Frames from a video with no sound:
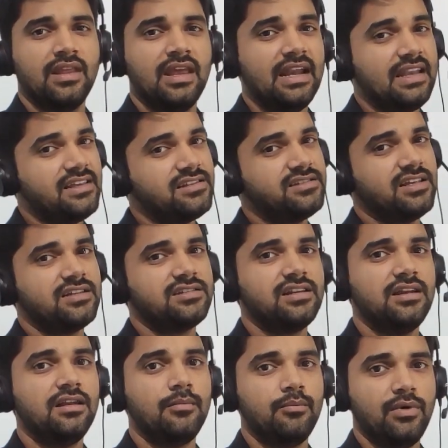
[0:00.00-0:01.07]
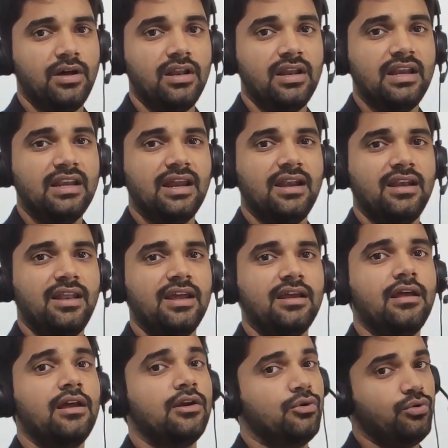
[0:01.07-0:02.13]
It is just a number, it can
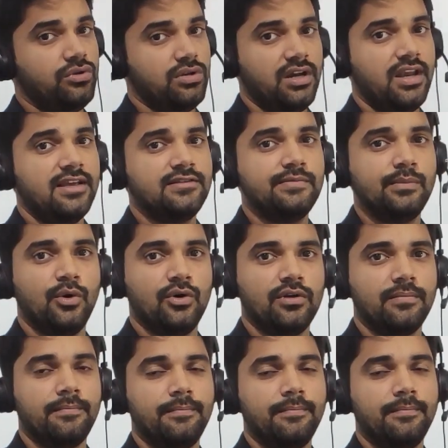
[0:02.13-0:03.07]
take 2-3 days more.